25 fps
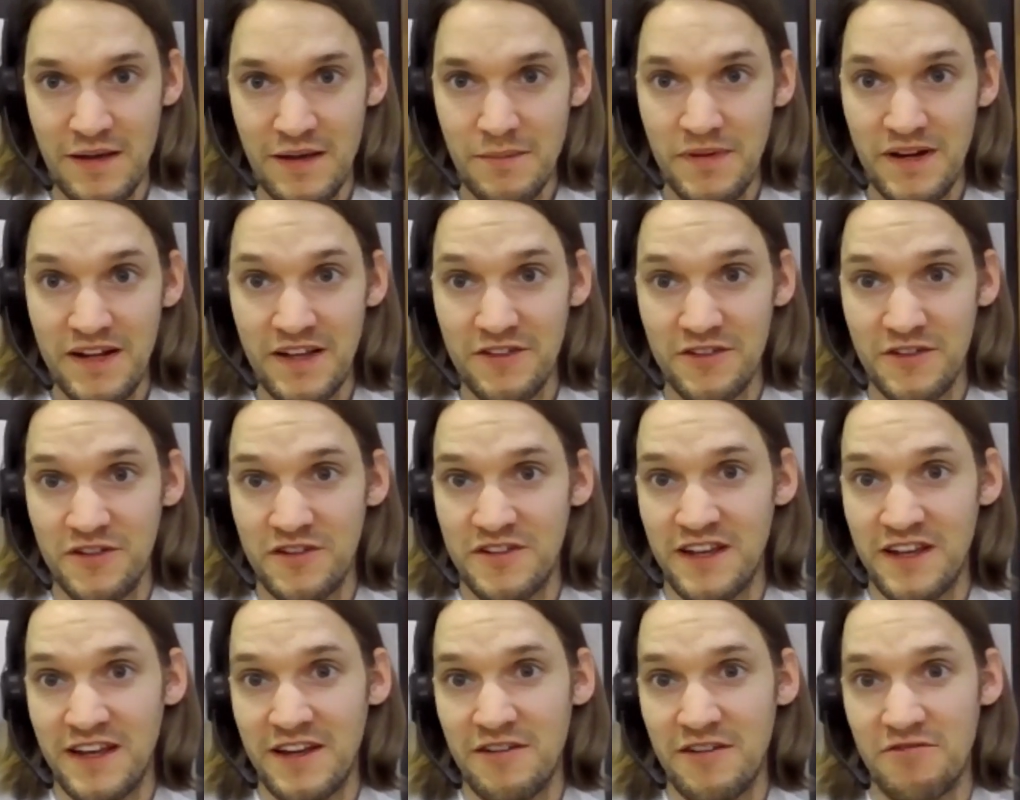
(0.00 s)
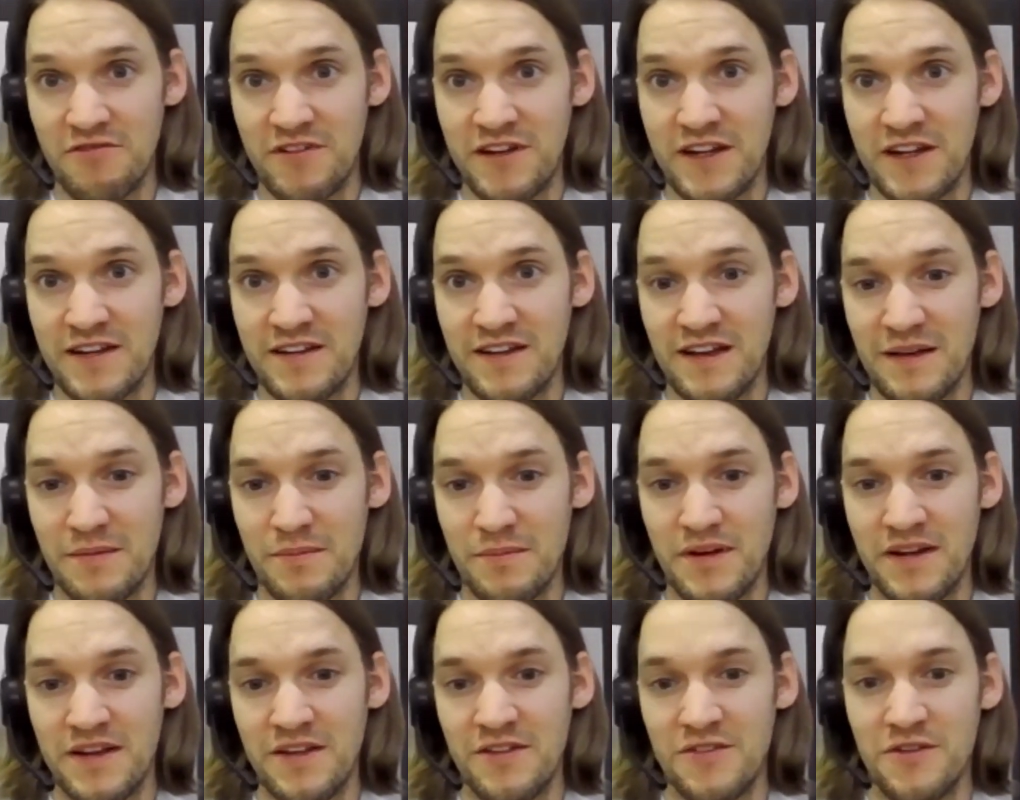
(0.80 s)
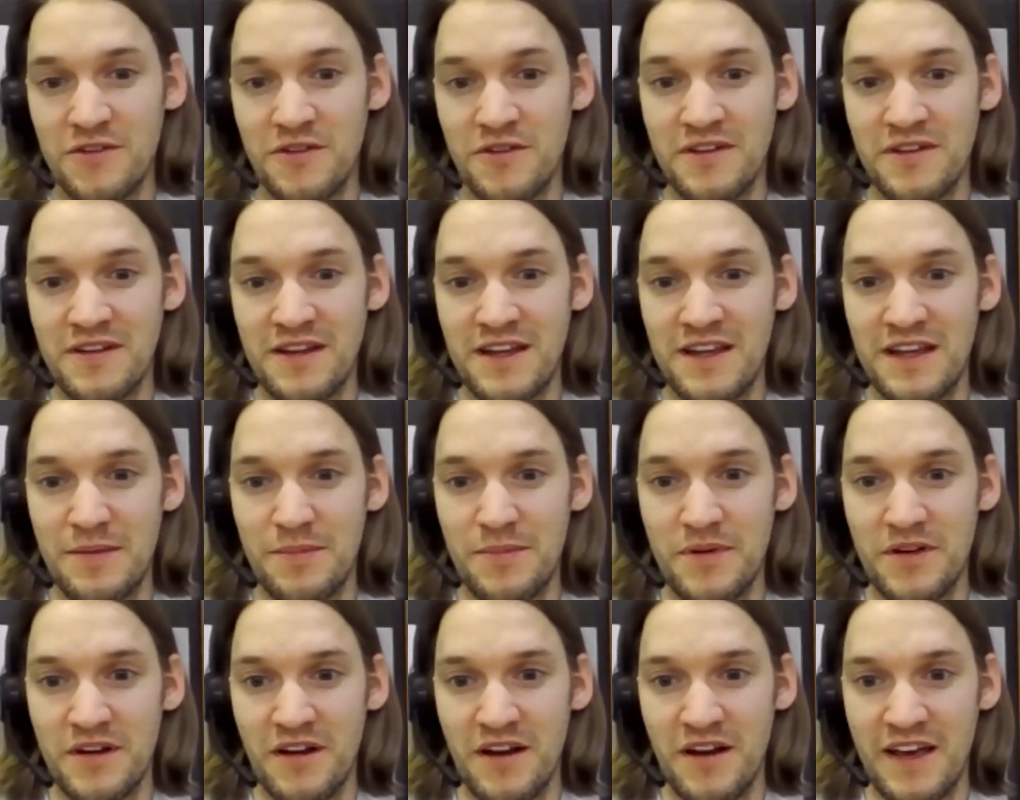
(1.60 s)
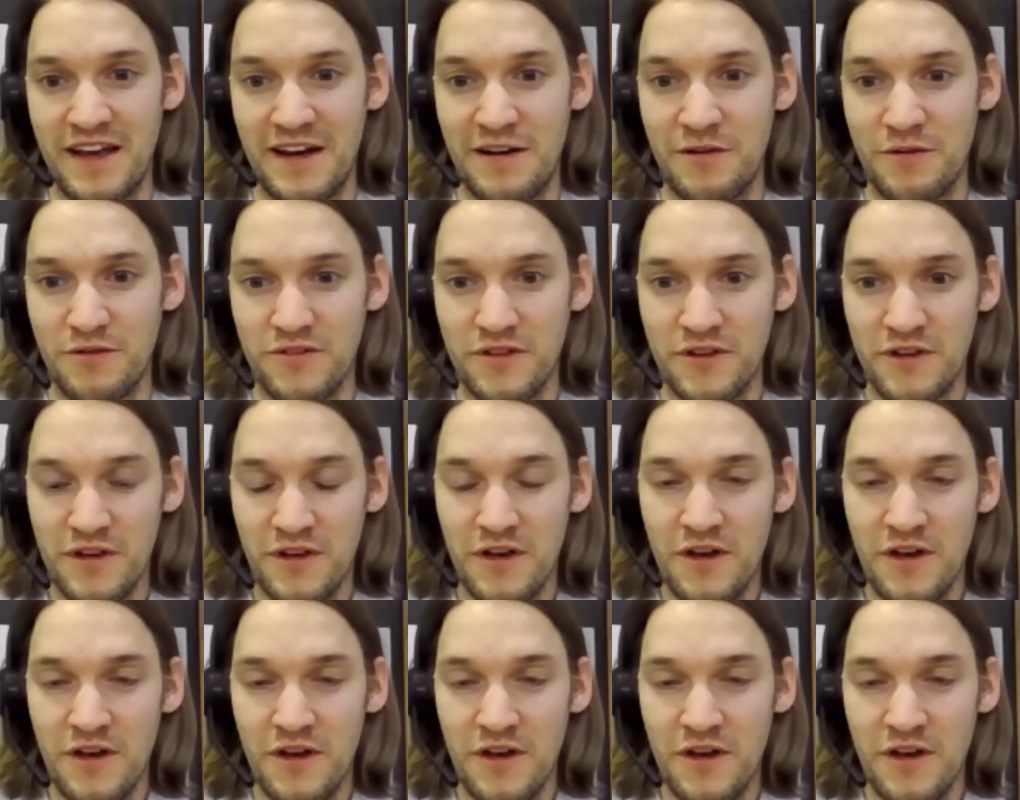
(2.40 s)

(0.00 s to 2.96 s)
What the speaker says: Please do take a read, and please do keep an eye out